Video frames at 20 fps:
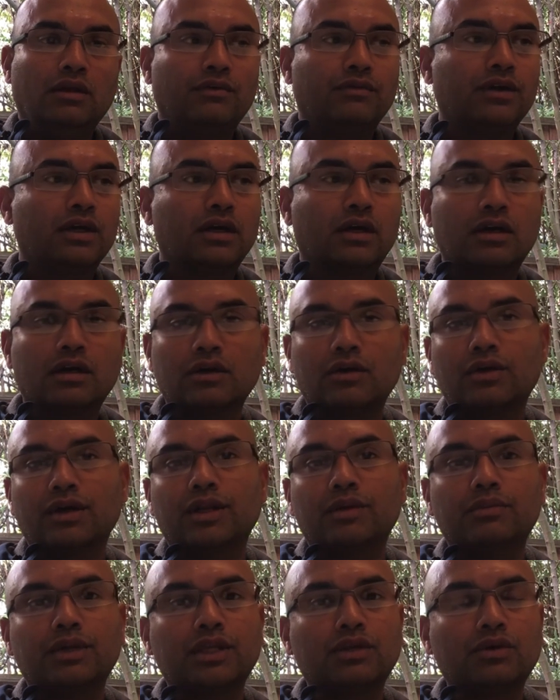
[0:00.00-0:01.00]
We are
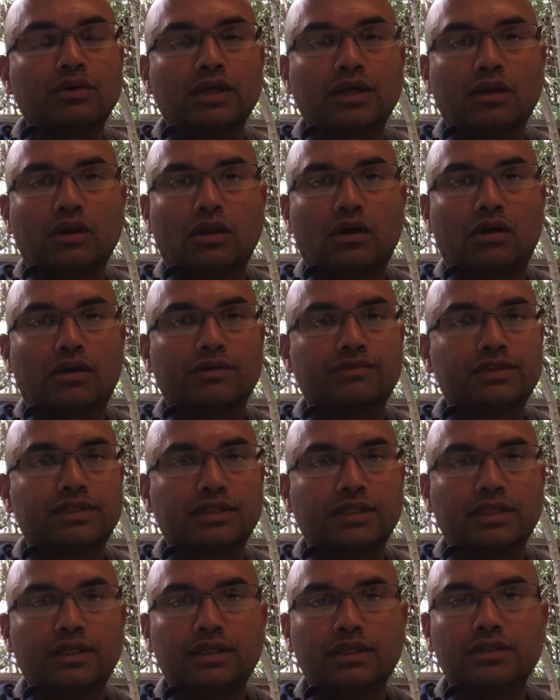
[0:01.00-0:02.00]
going to be doing a lot of
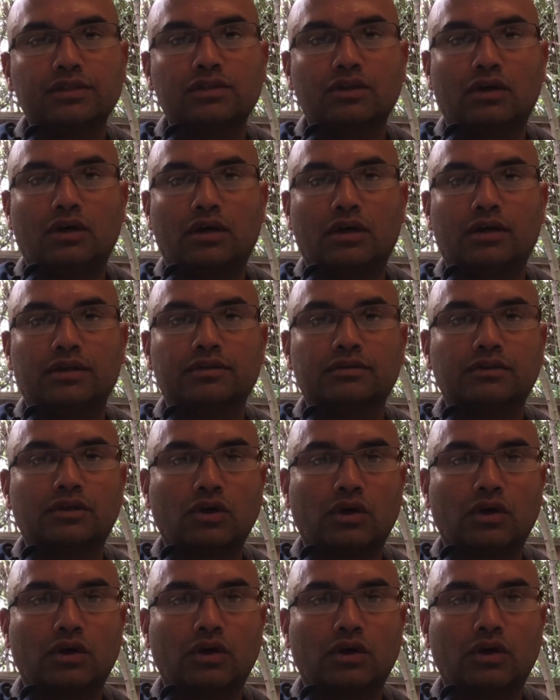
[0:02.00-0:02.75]
series on